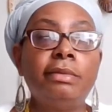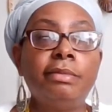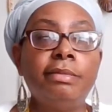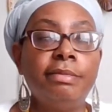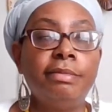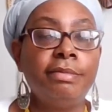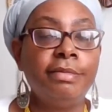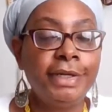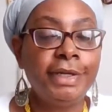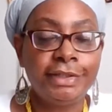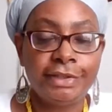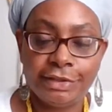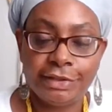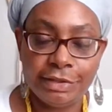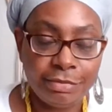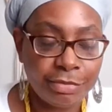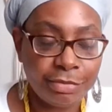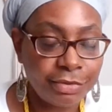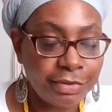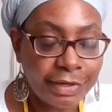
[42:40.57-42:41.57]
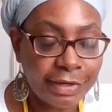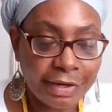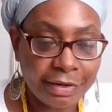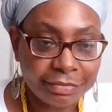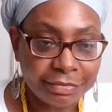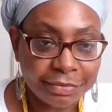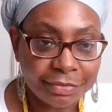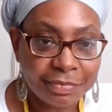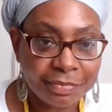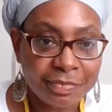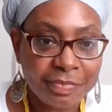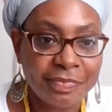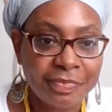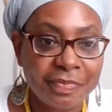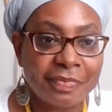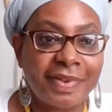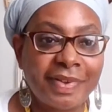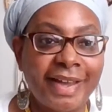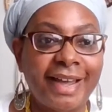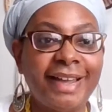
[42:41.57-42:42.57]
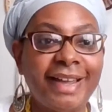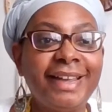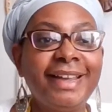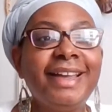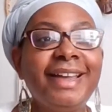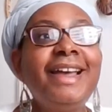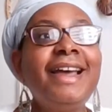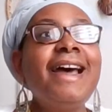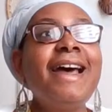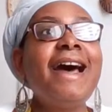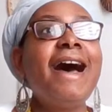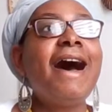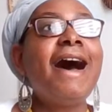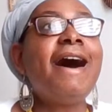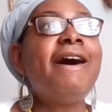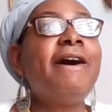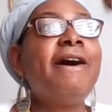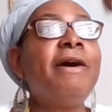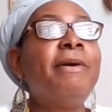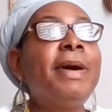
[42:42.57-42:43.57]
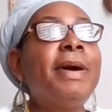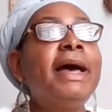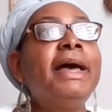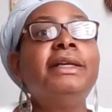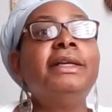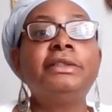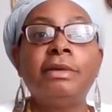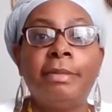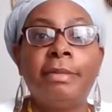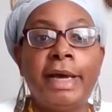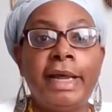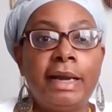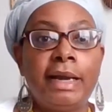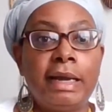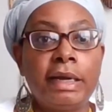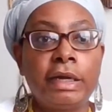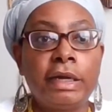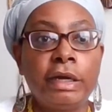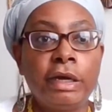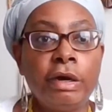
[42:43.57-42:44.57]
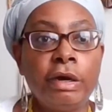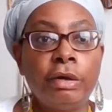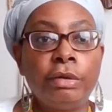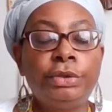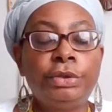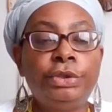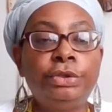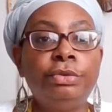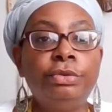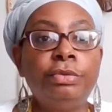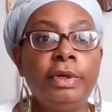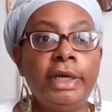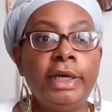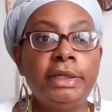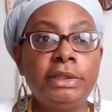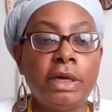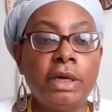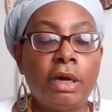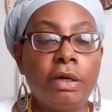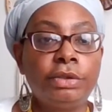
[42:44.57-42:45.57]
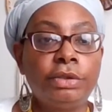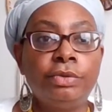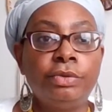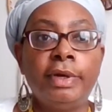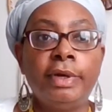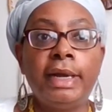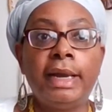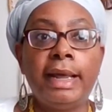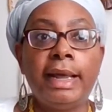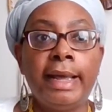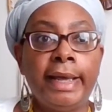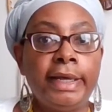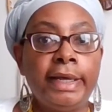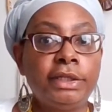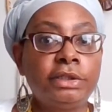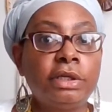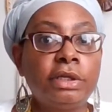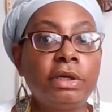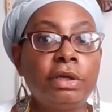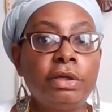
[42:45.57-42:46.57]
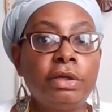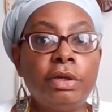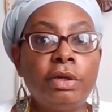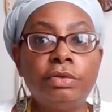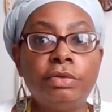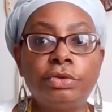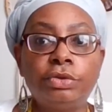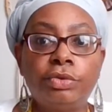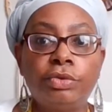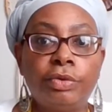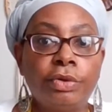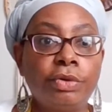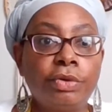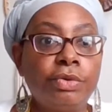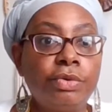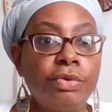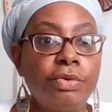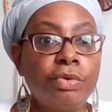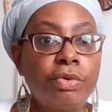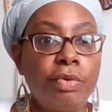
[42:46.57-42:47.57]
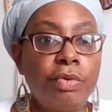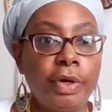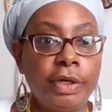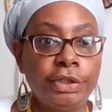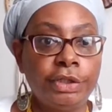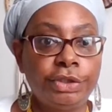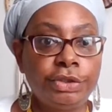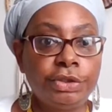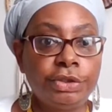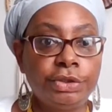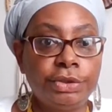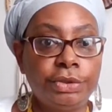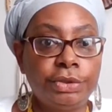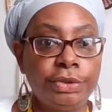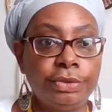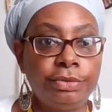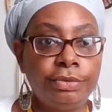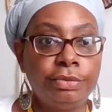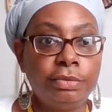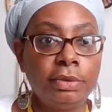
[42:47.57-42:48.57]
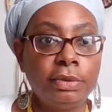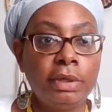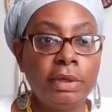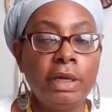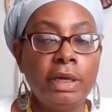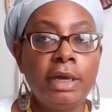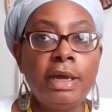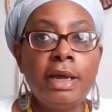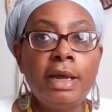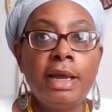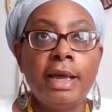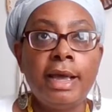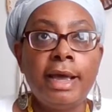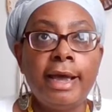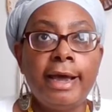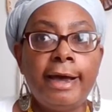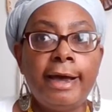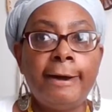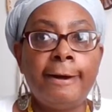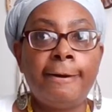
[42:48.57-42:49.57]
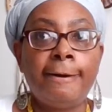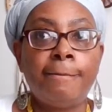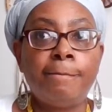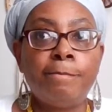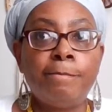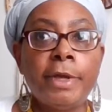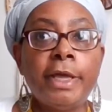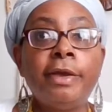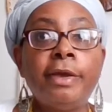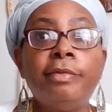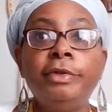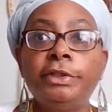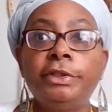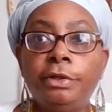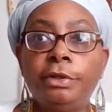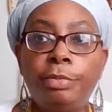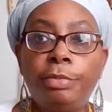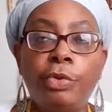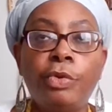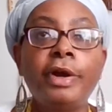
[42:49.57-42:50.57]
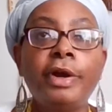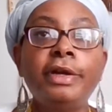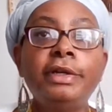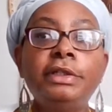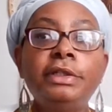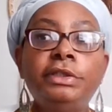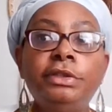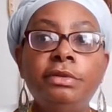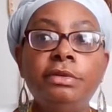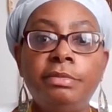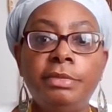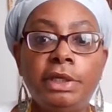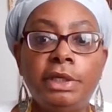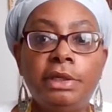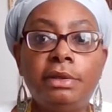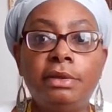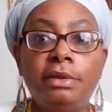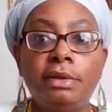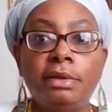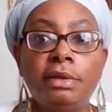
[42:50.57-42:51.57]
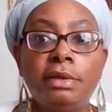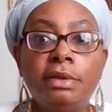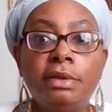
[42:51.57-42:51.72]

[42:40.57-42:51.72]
much deeper level. Okay. I had somebody I could go to and talk to and ask those critical questions to. It was important to me,